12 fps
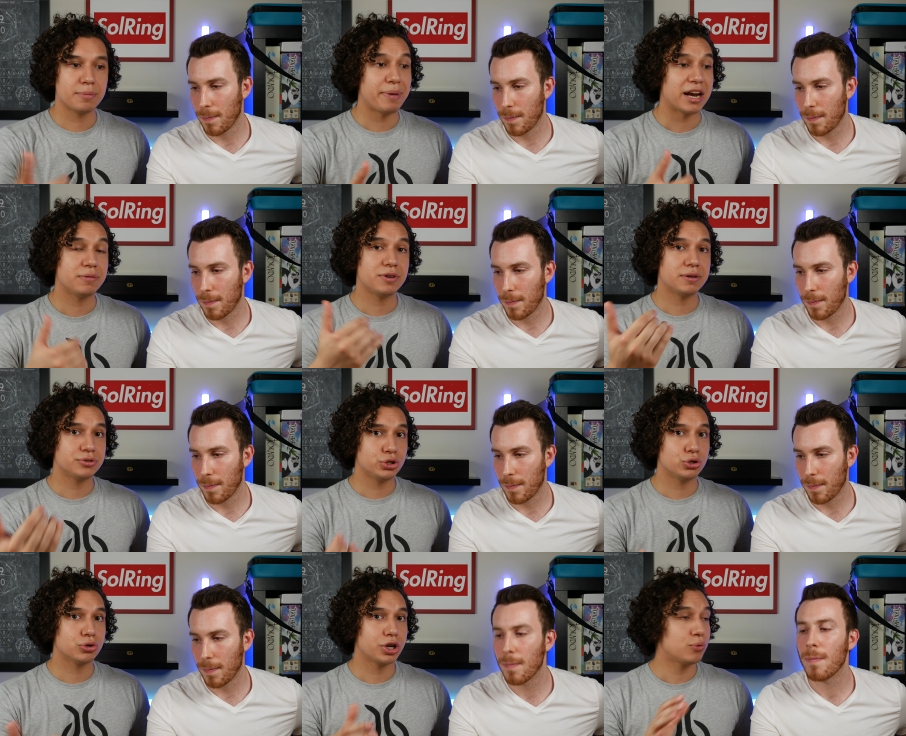Speaker 1: the benefit of
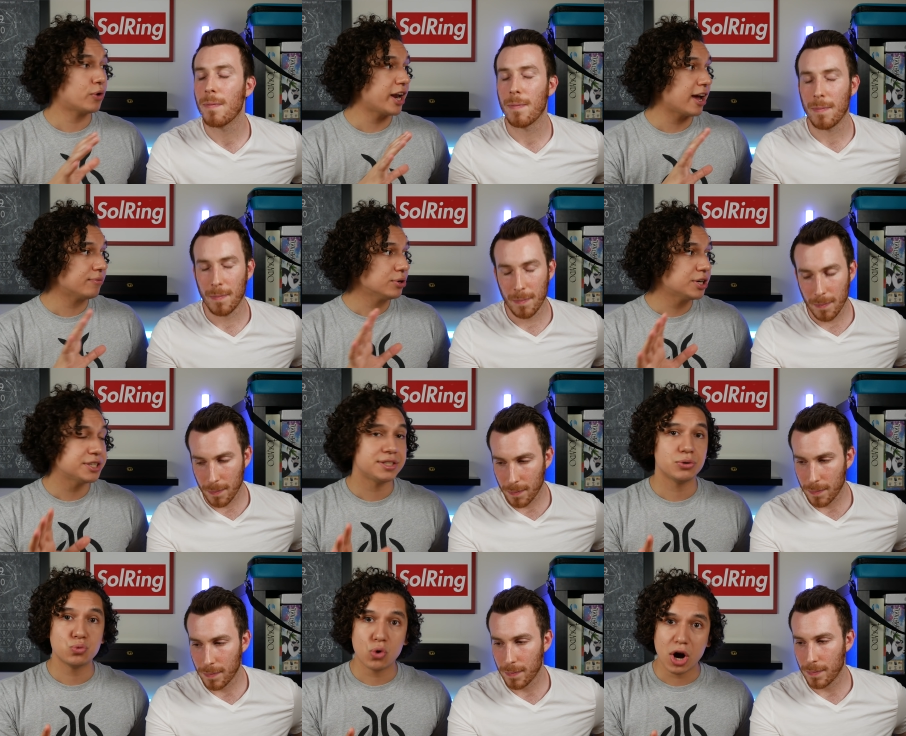tutoring whatever it is
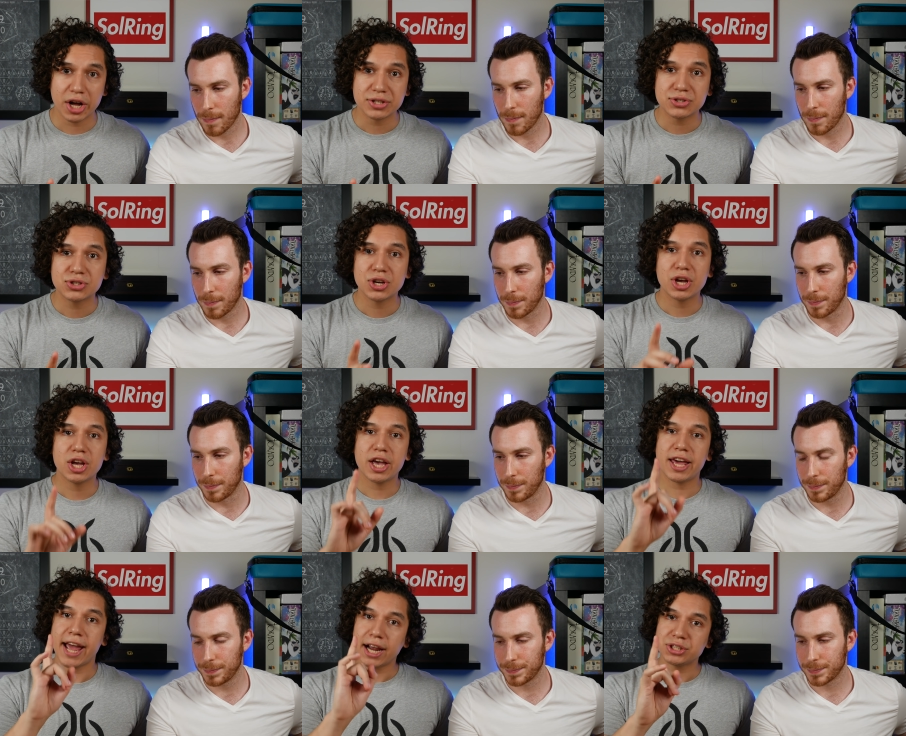he wants. Mm-hmm.
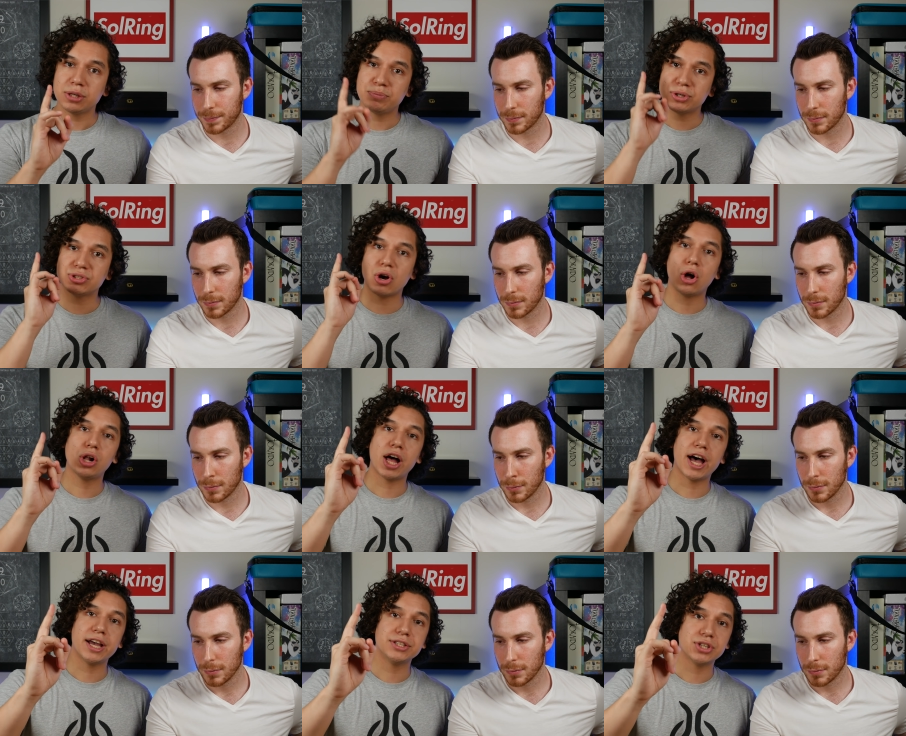It actually puts all
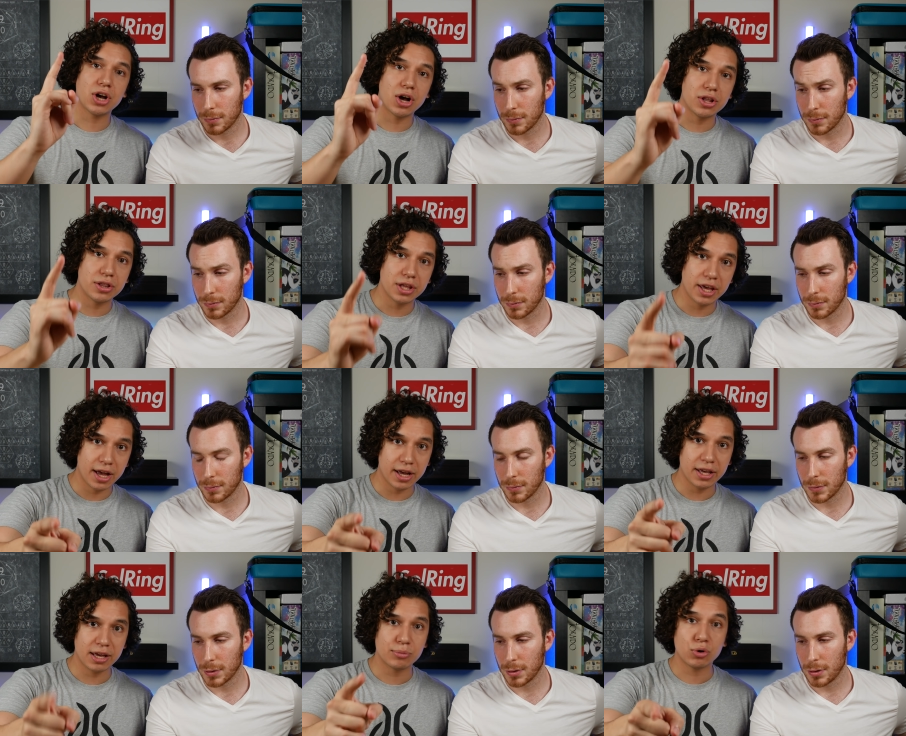eyes on
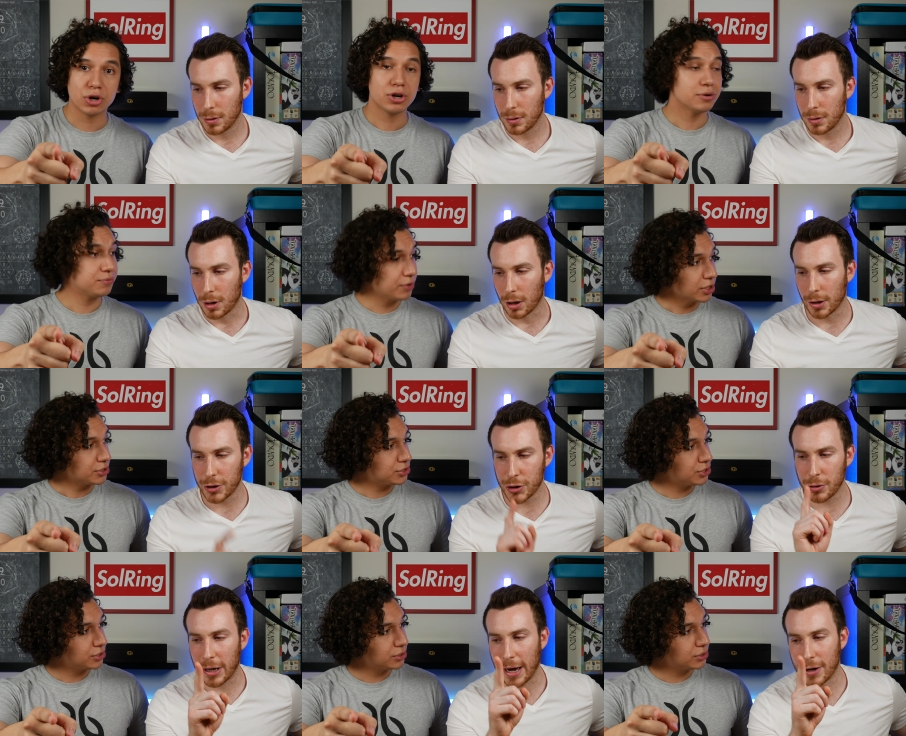uh, him or her first.
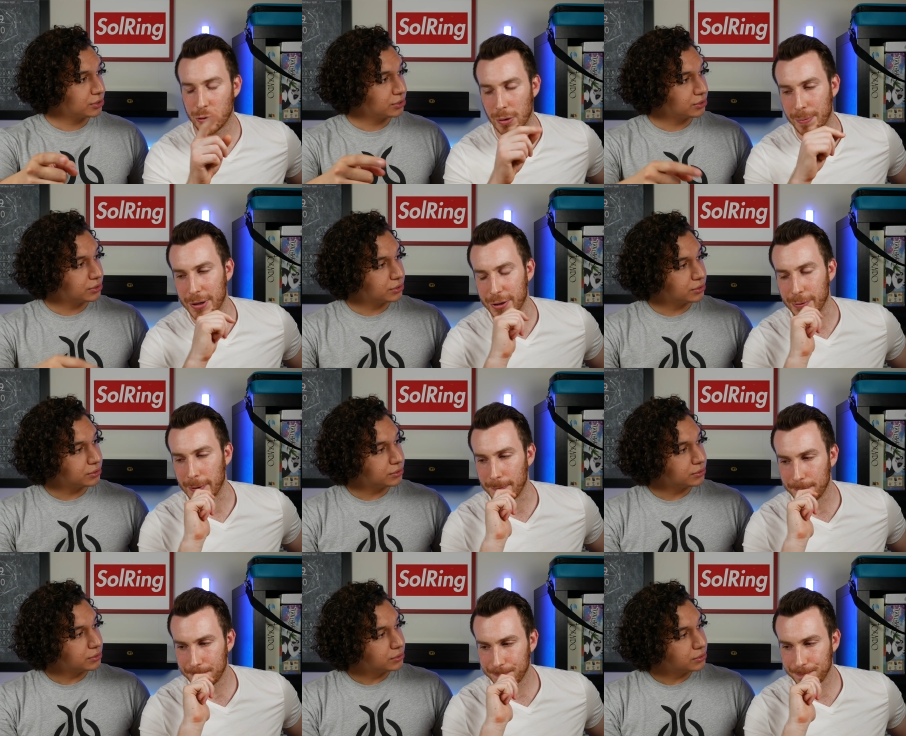Unless you
Speaker 2: can trip into it.
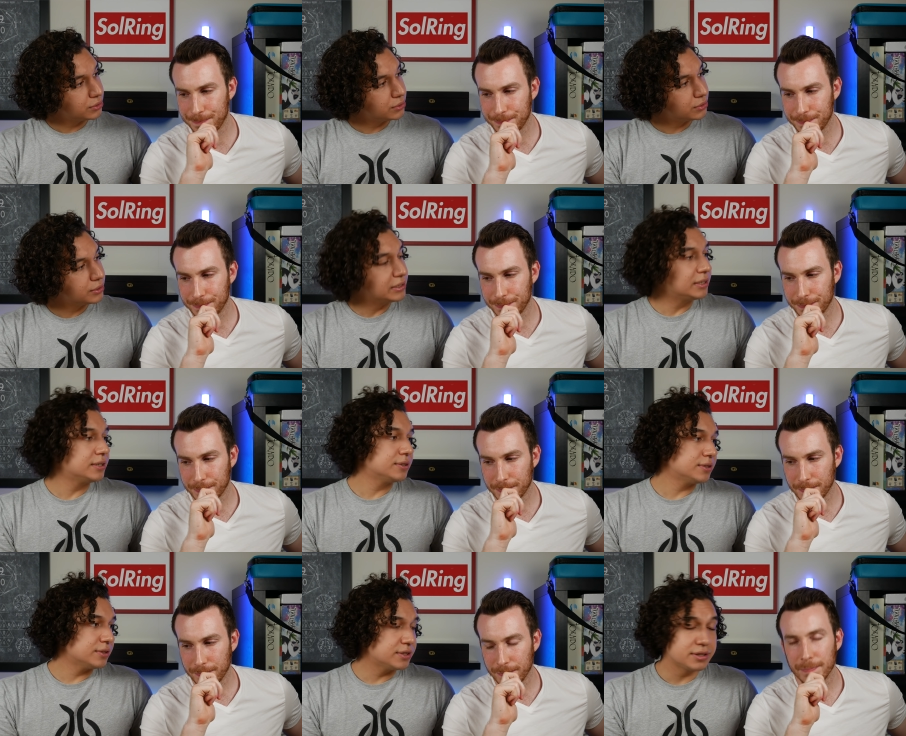
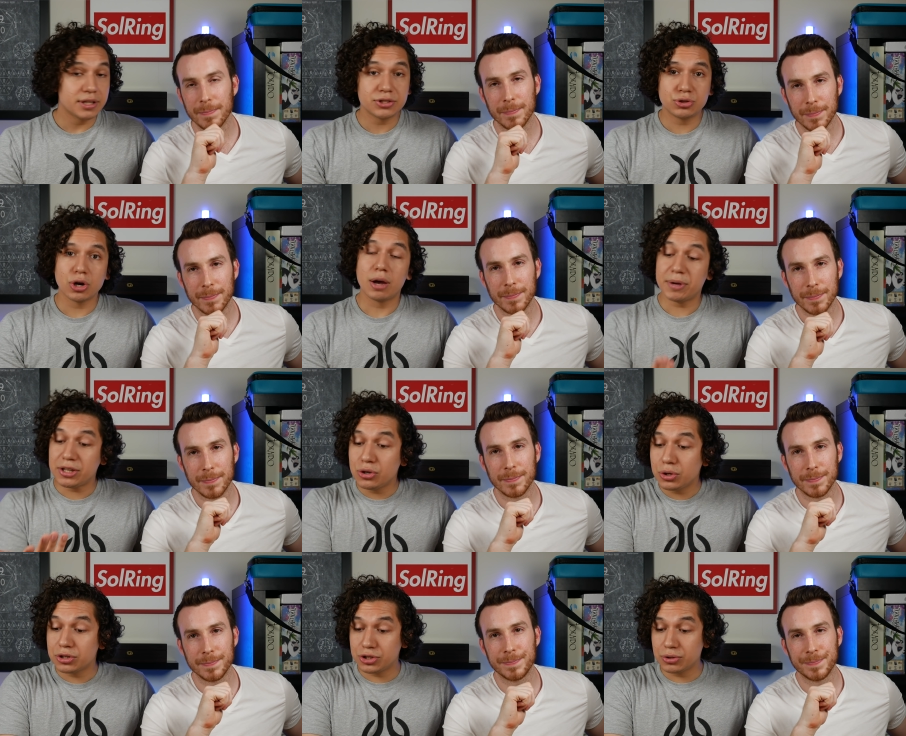
Speaker 1: That's true. I mean,
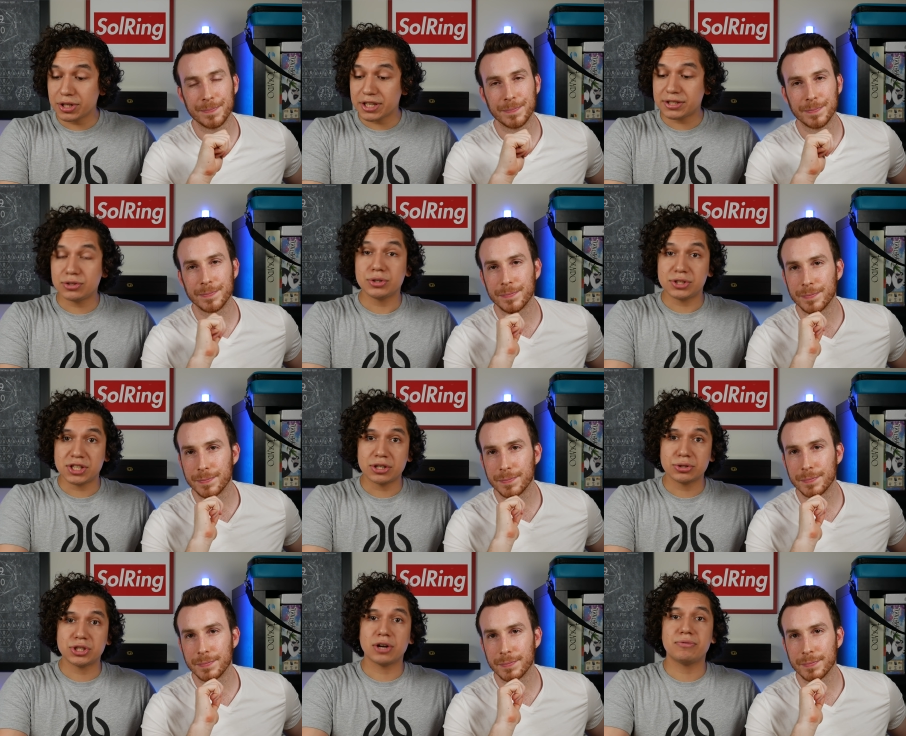you could do this. You could set
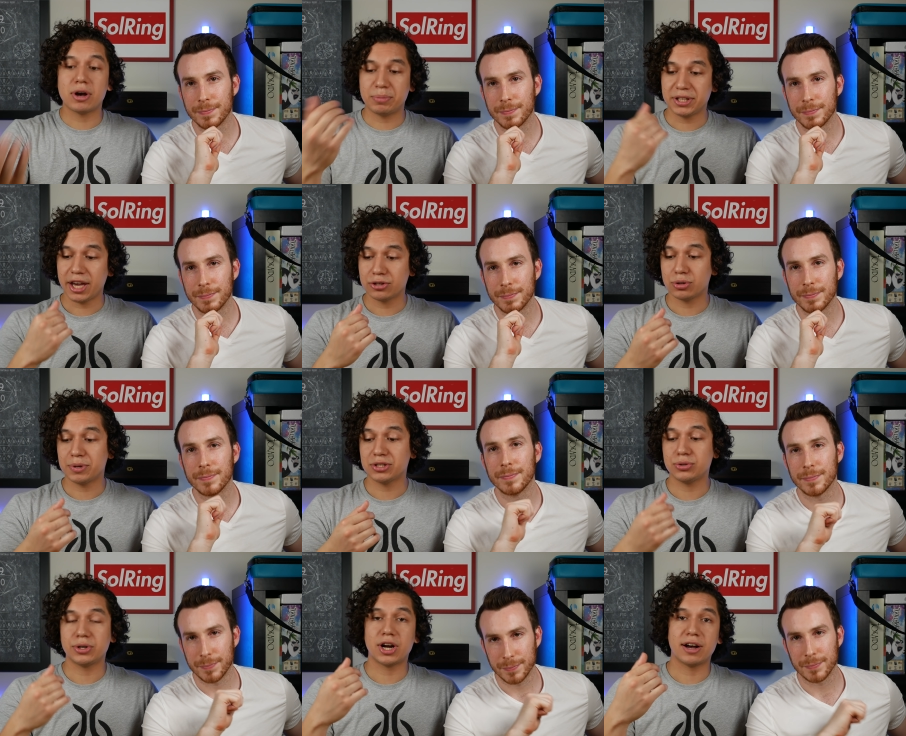yourself up and cantrip
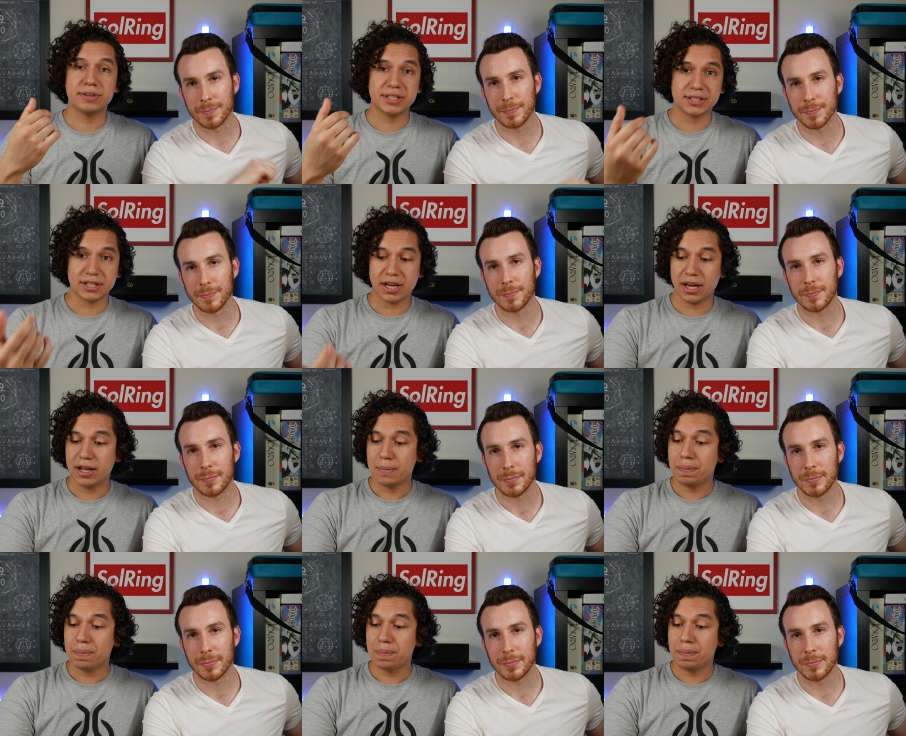into it, obviously.